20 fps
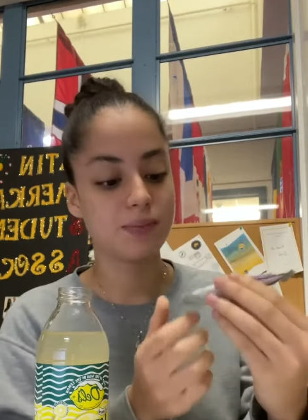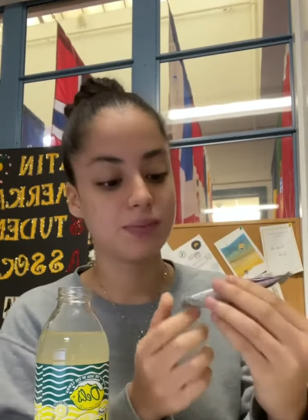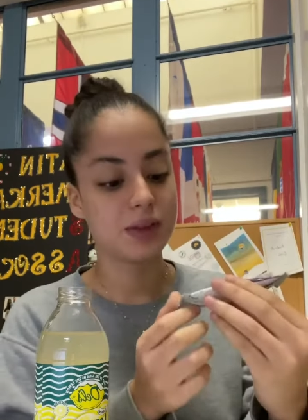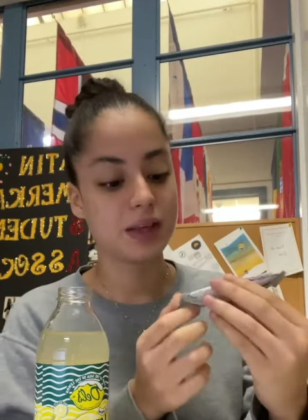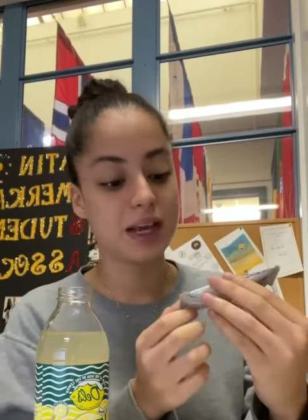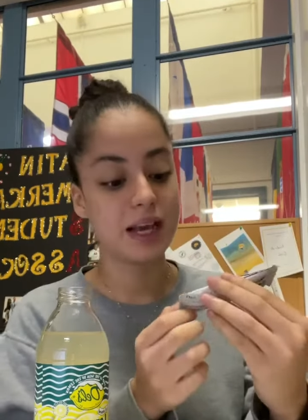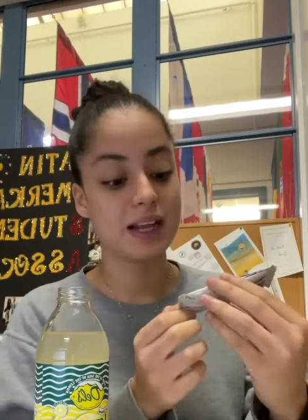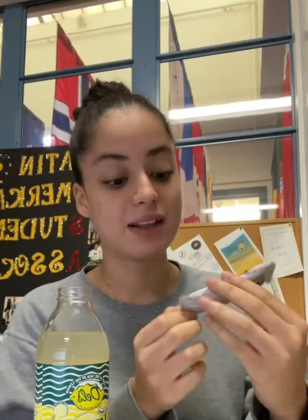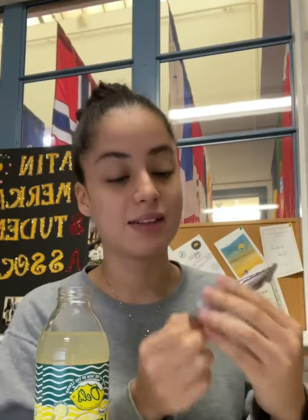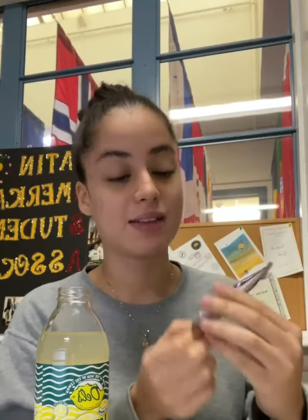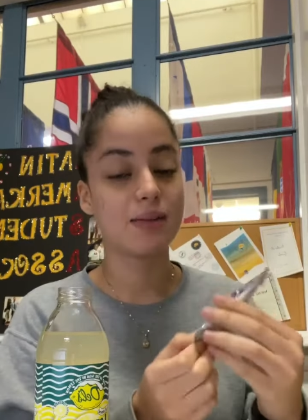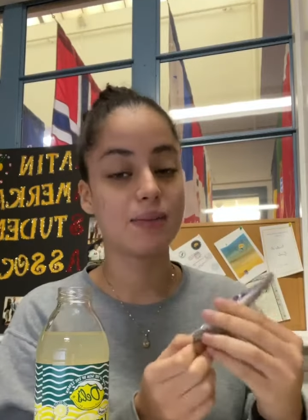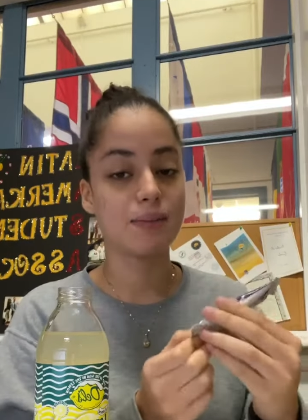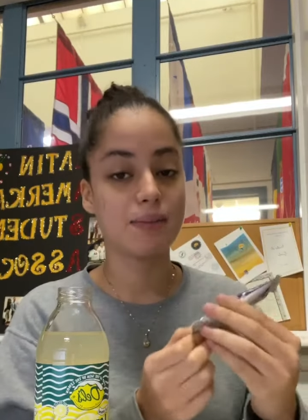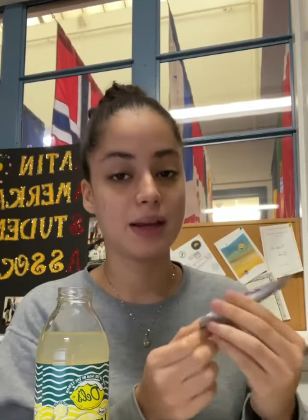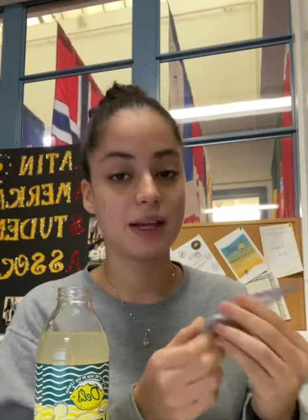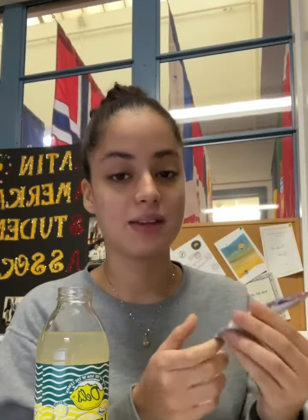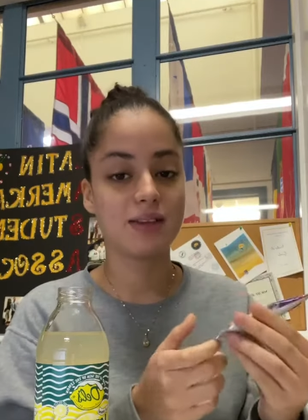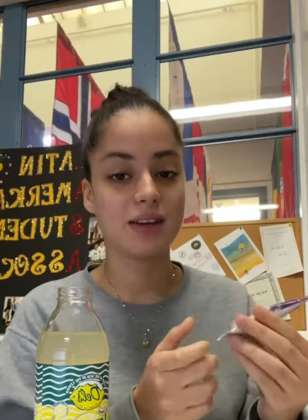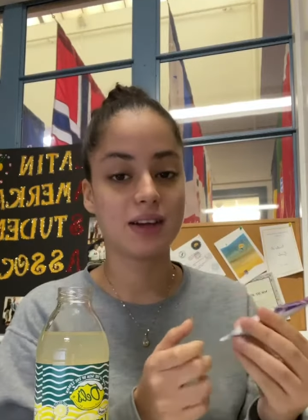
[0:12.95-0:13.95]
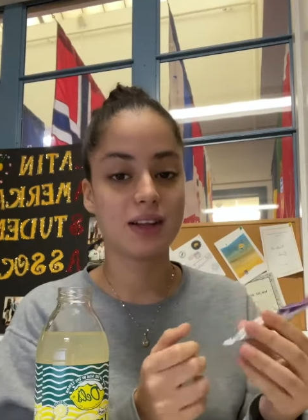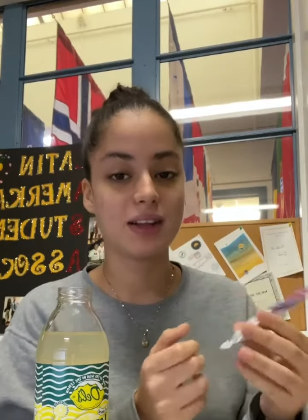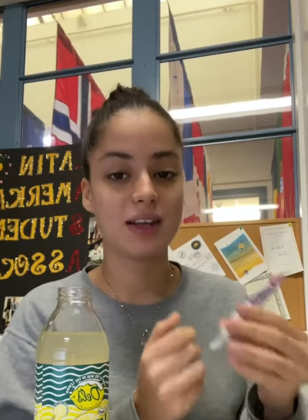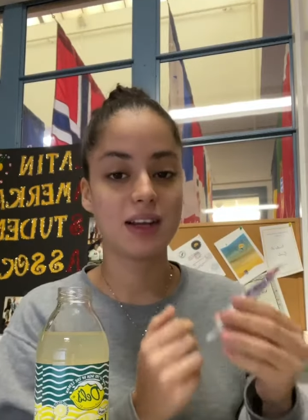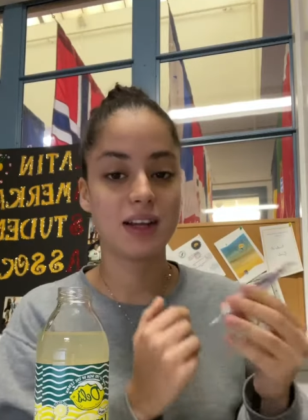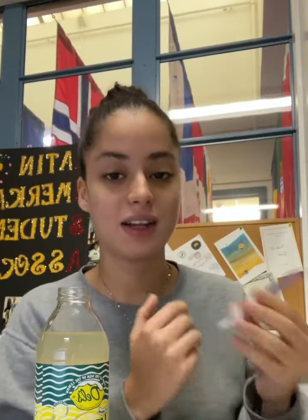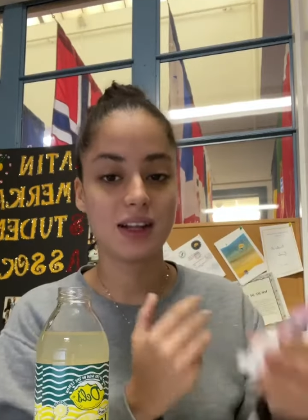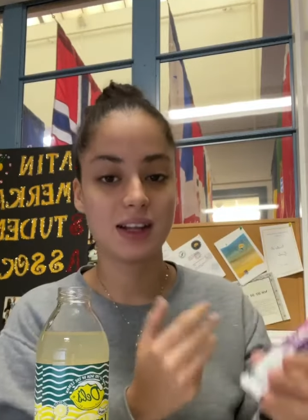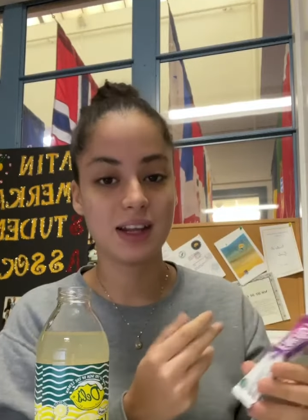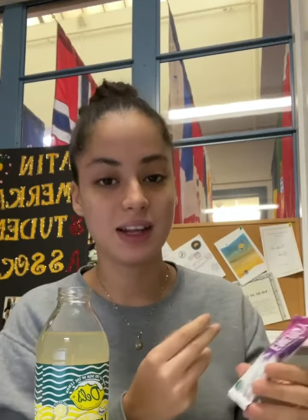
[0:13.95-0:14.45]
It's basically
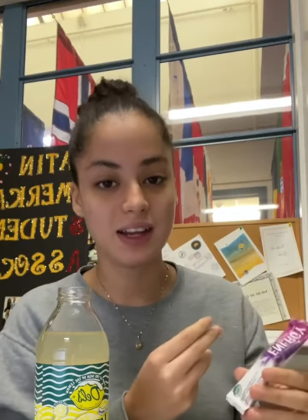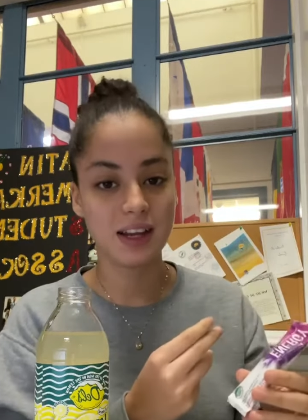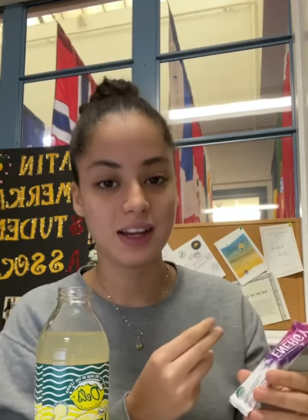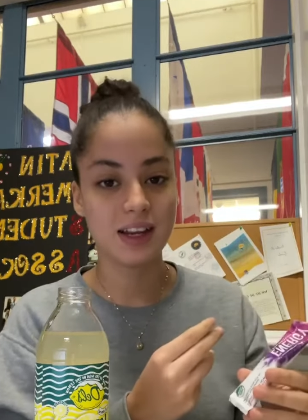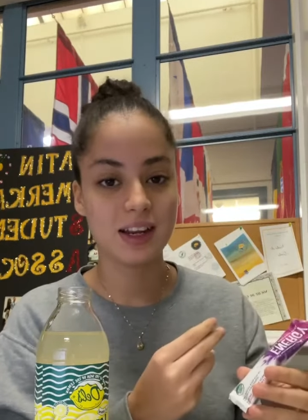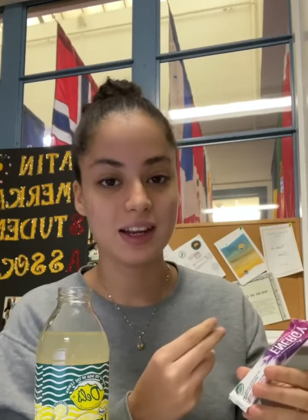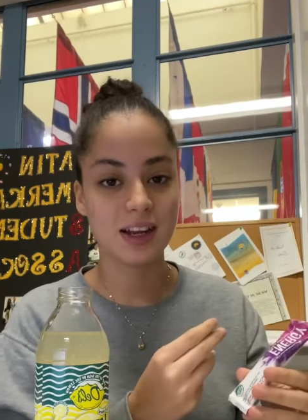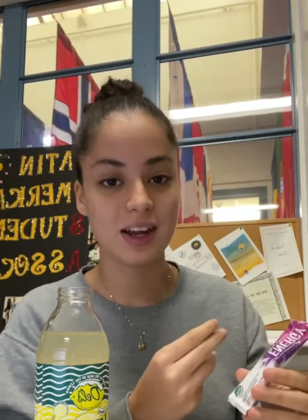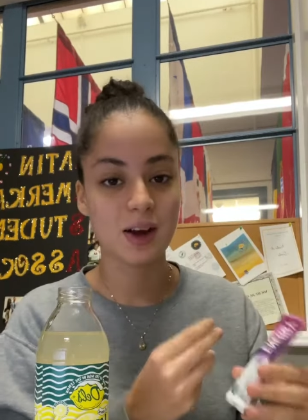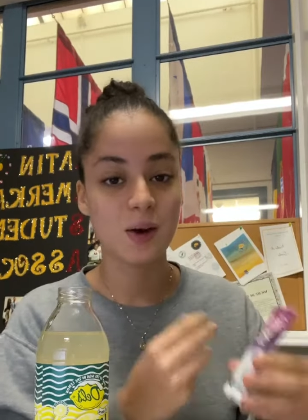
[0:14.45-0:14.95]
clean,